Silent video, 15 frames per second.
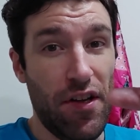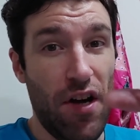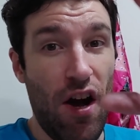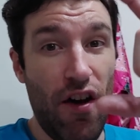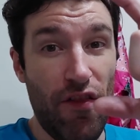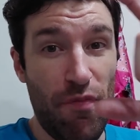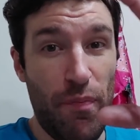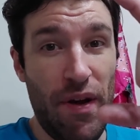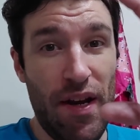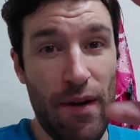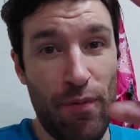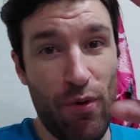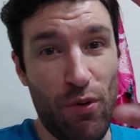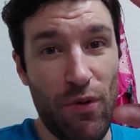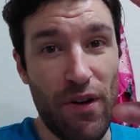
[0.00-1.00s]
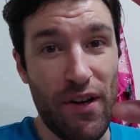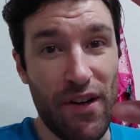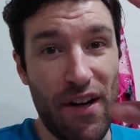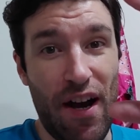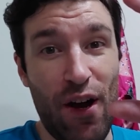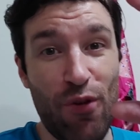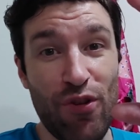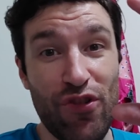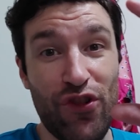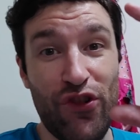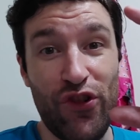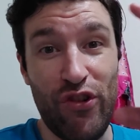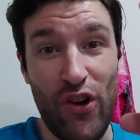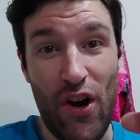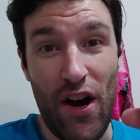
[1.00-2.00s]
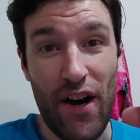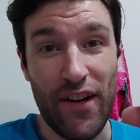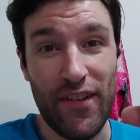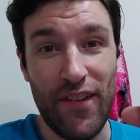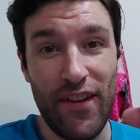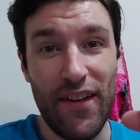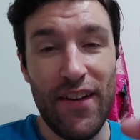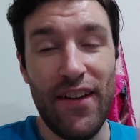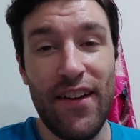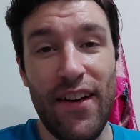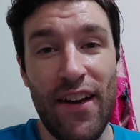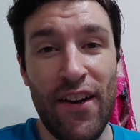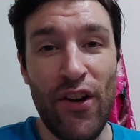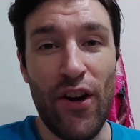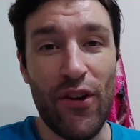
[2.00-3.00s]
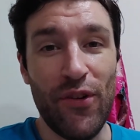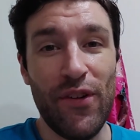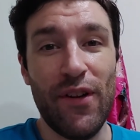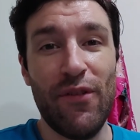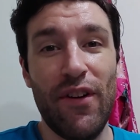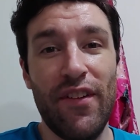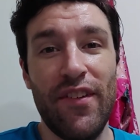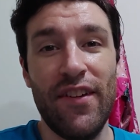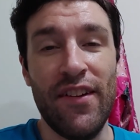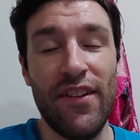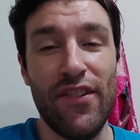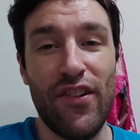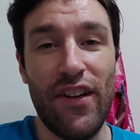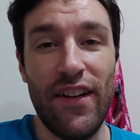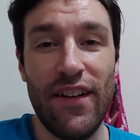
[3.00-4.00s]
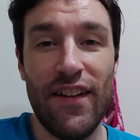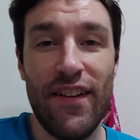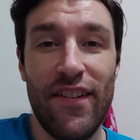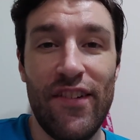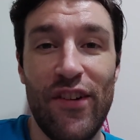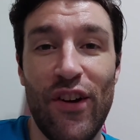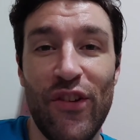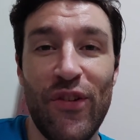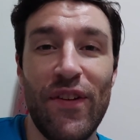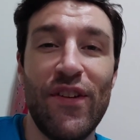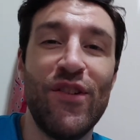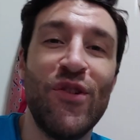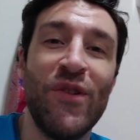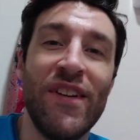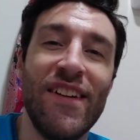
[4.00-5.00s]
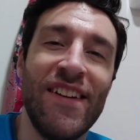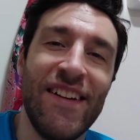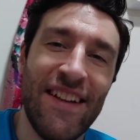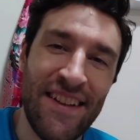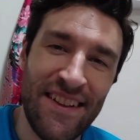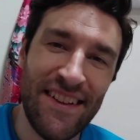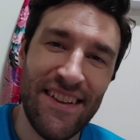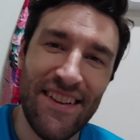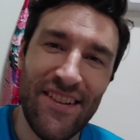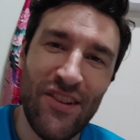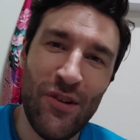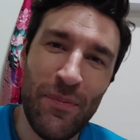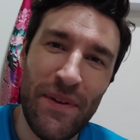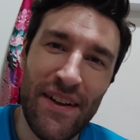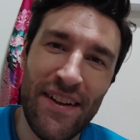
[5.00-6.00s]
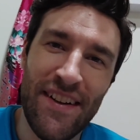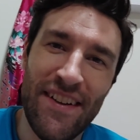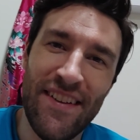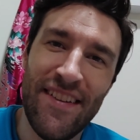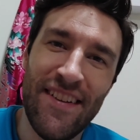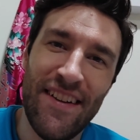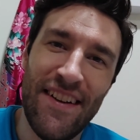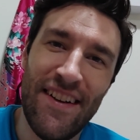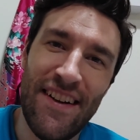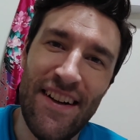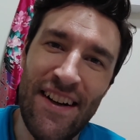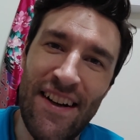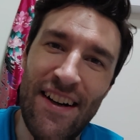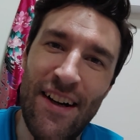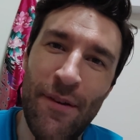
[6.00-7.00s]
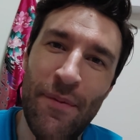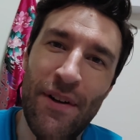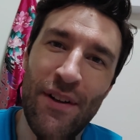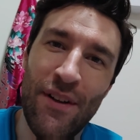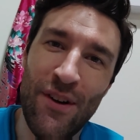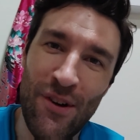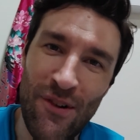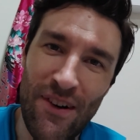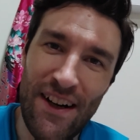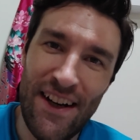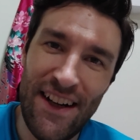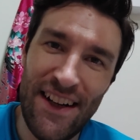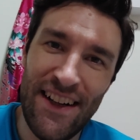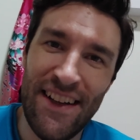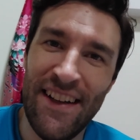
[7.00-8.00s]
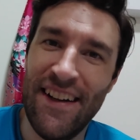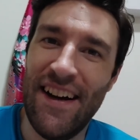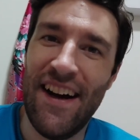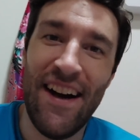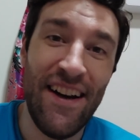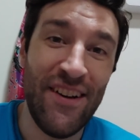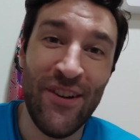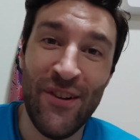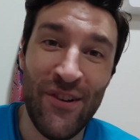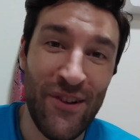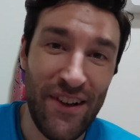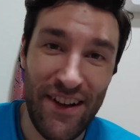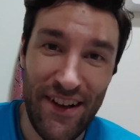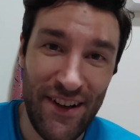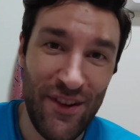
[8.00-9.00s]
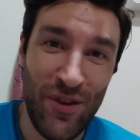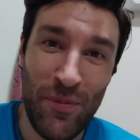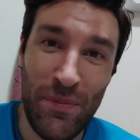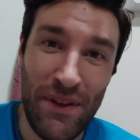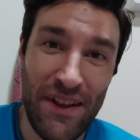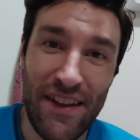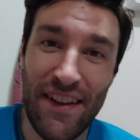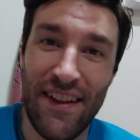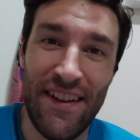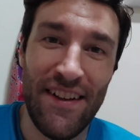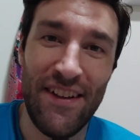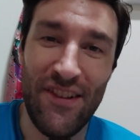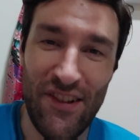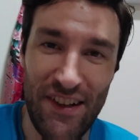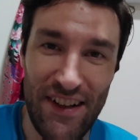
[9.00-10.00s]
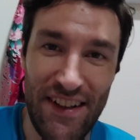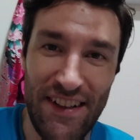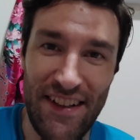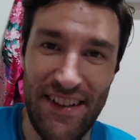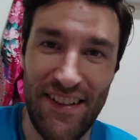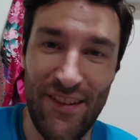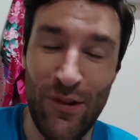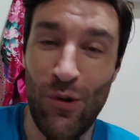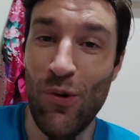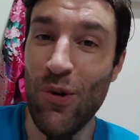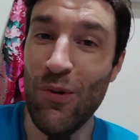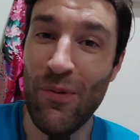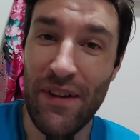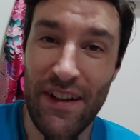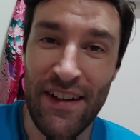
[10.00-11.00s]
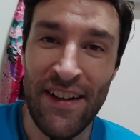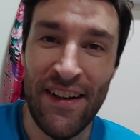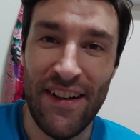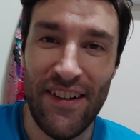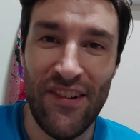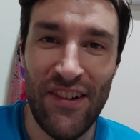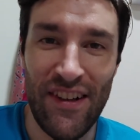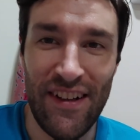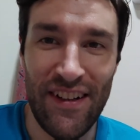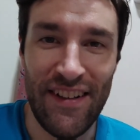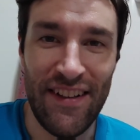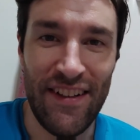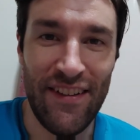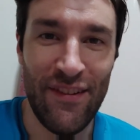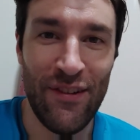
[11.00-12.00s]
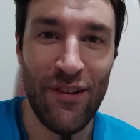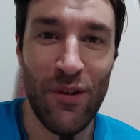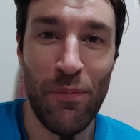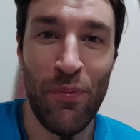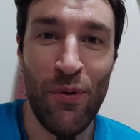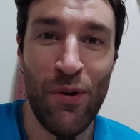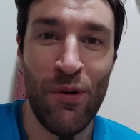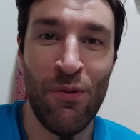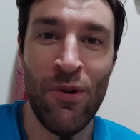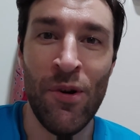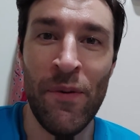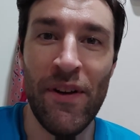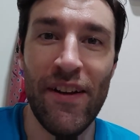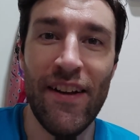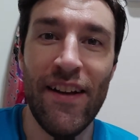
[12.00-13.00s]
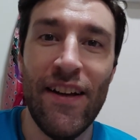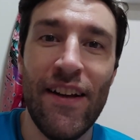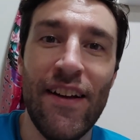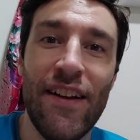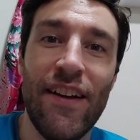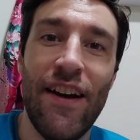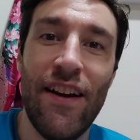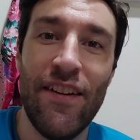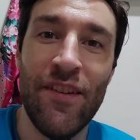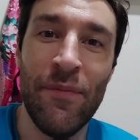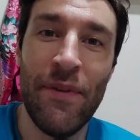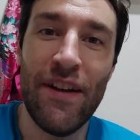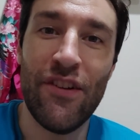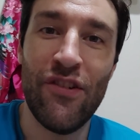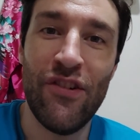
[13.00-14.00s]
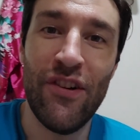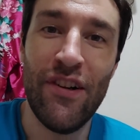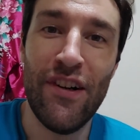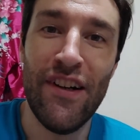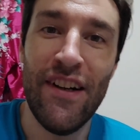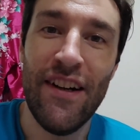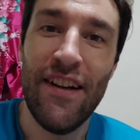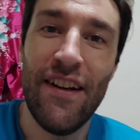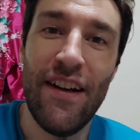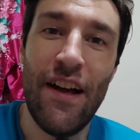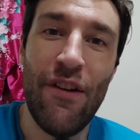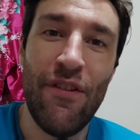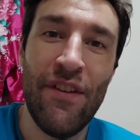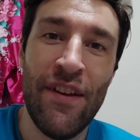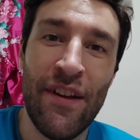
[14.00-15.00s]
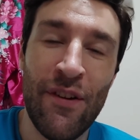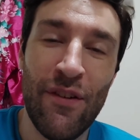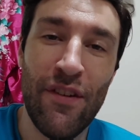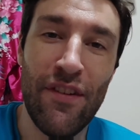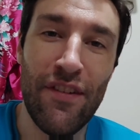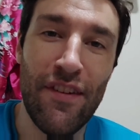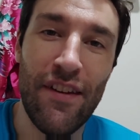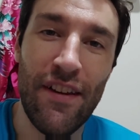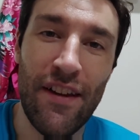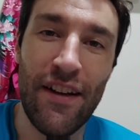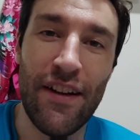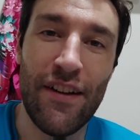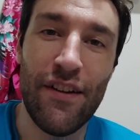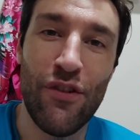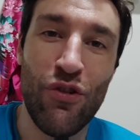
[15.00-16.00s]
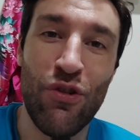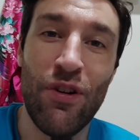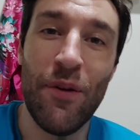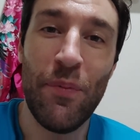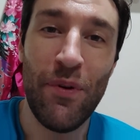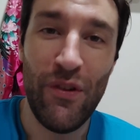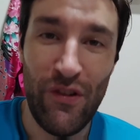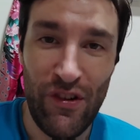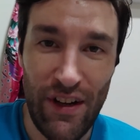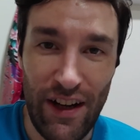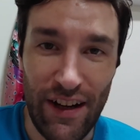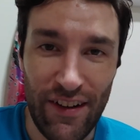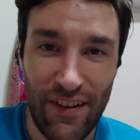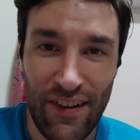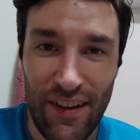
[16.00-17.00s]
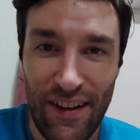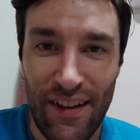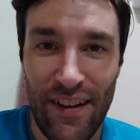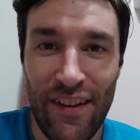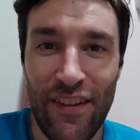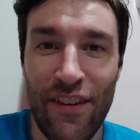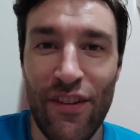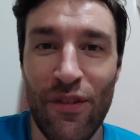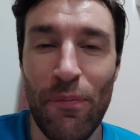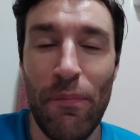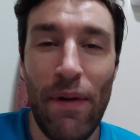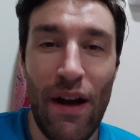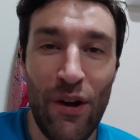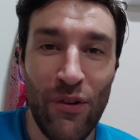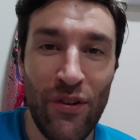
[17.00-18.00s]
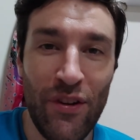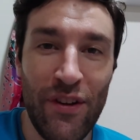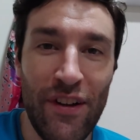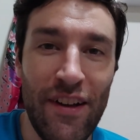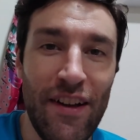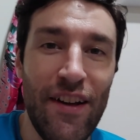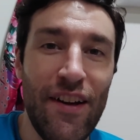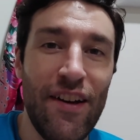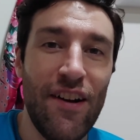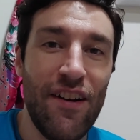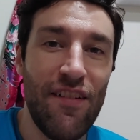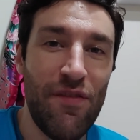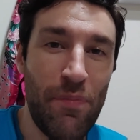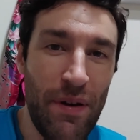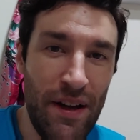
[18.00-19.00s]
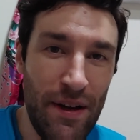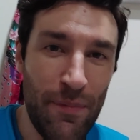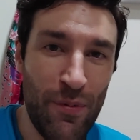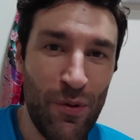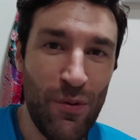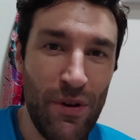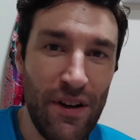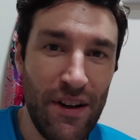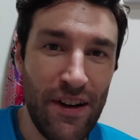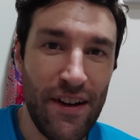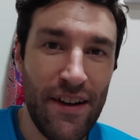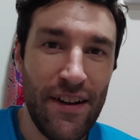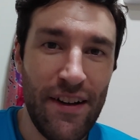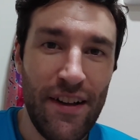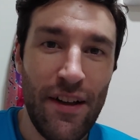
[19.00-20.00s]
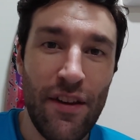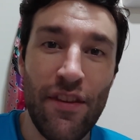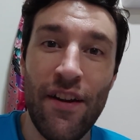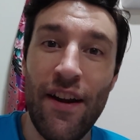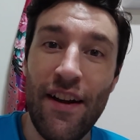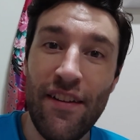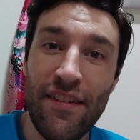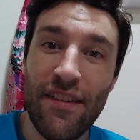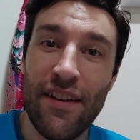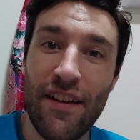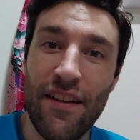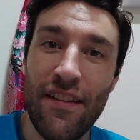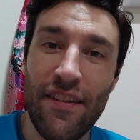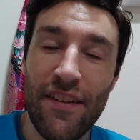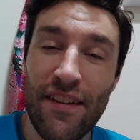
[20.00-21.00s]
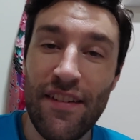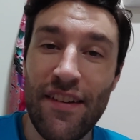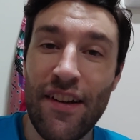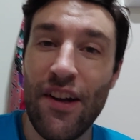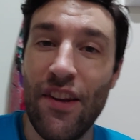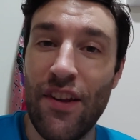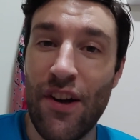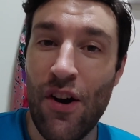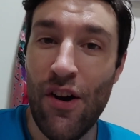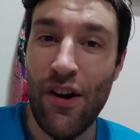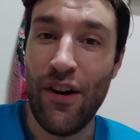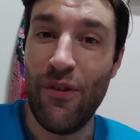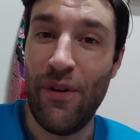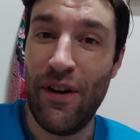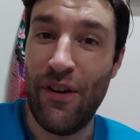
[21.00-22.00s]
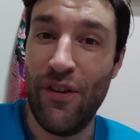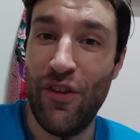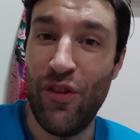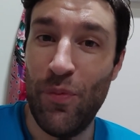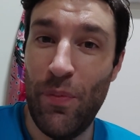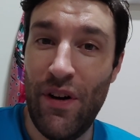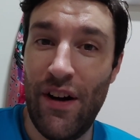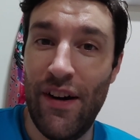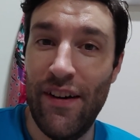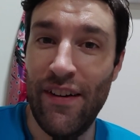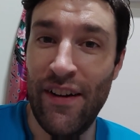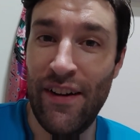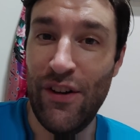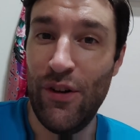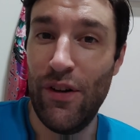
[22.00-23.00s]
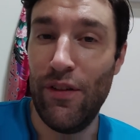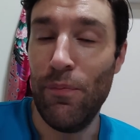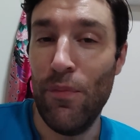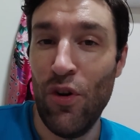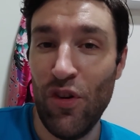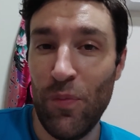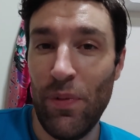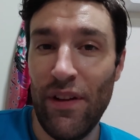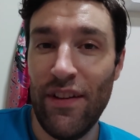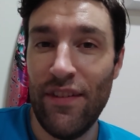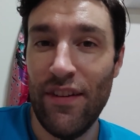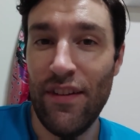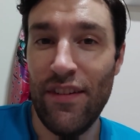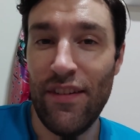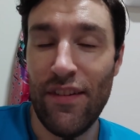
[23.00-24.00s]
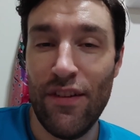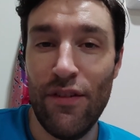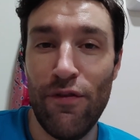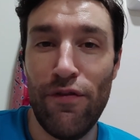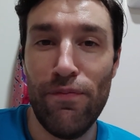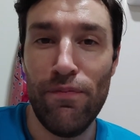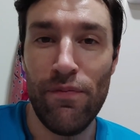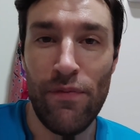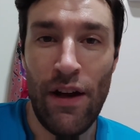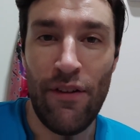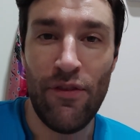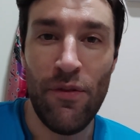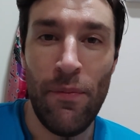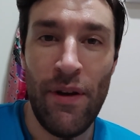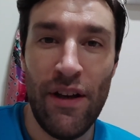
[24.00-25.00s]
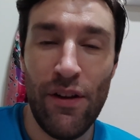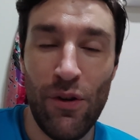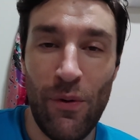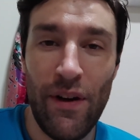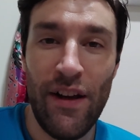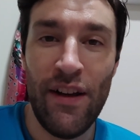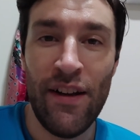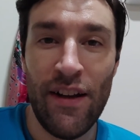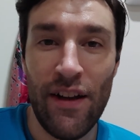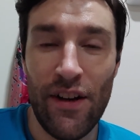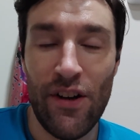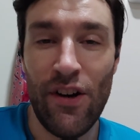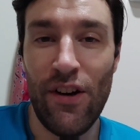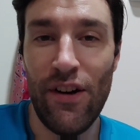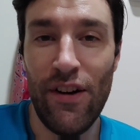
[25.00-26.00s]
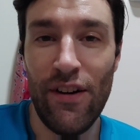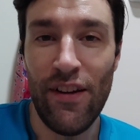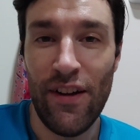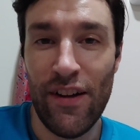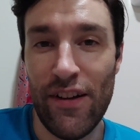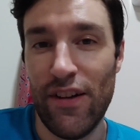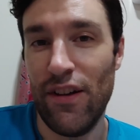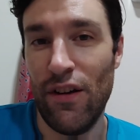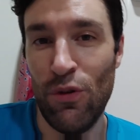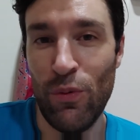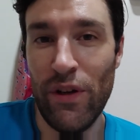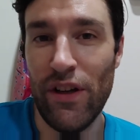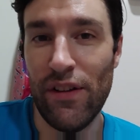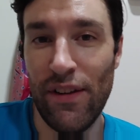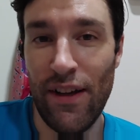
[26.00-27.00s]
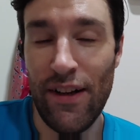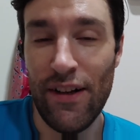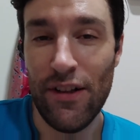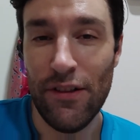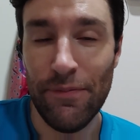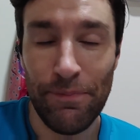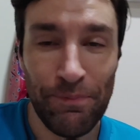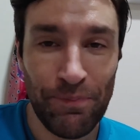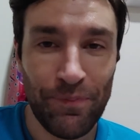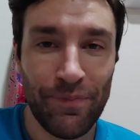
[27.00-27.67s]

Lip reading: of paperwork. I was shocked. And not only was it in Chinese, she also had to do it in English because I'm a lowai and I don't know how to speak any Chinese or read any Chinese. So the poor woman had to make sure everything was like triple checked, this mountain of paperwork. The nice thing is, at least I got the card right on the spot. I know at most places you have to mail away and get a card like a week later.